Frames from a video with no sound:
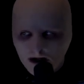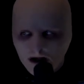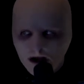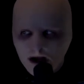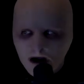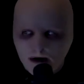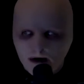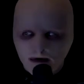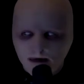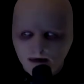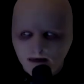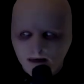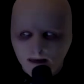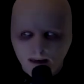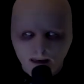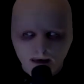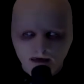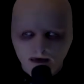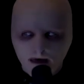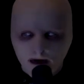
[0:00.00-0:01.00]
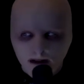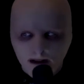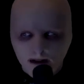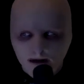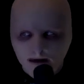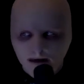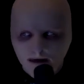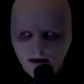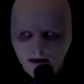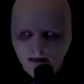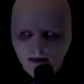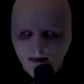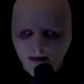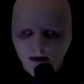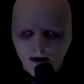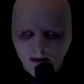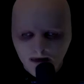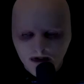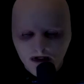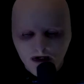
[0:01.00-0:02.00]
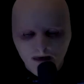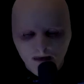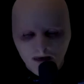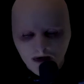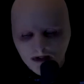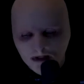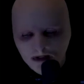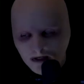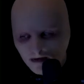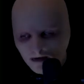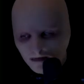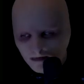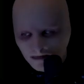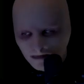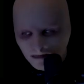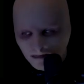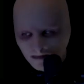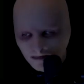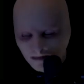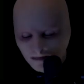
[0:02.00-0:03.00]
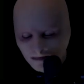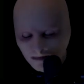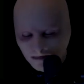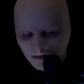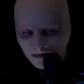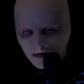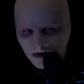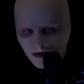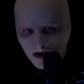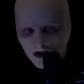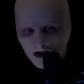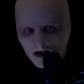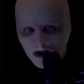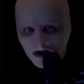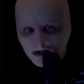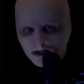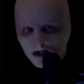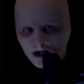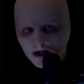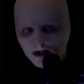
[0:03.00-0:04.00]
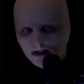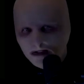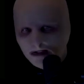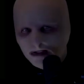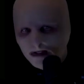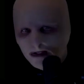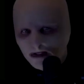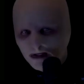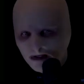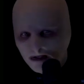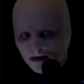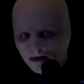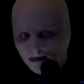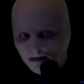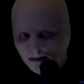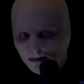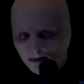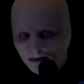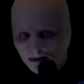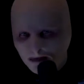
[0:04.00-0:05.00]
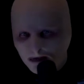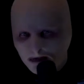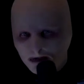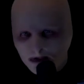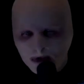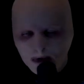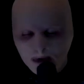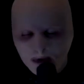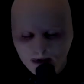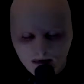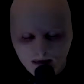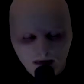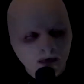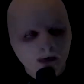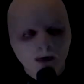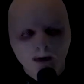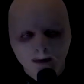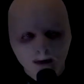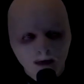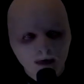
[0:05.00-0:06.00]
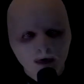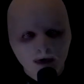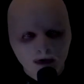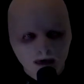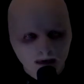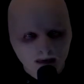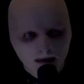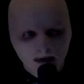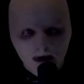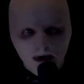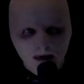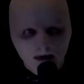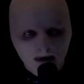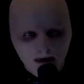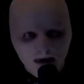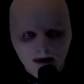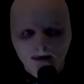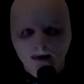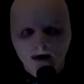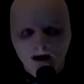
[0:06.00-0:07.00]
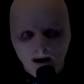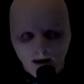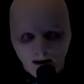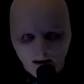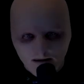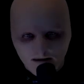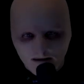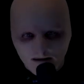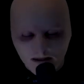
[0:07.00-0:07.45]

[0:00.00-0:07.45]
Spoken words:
Howdy from a fella. Bumps here myself. As I had seen, this was a former whistleblower as well.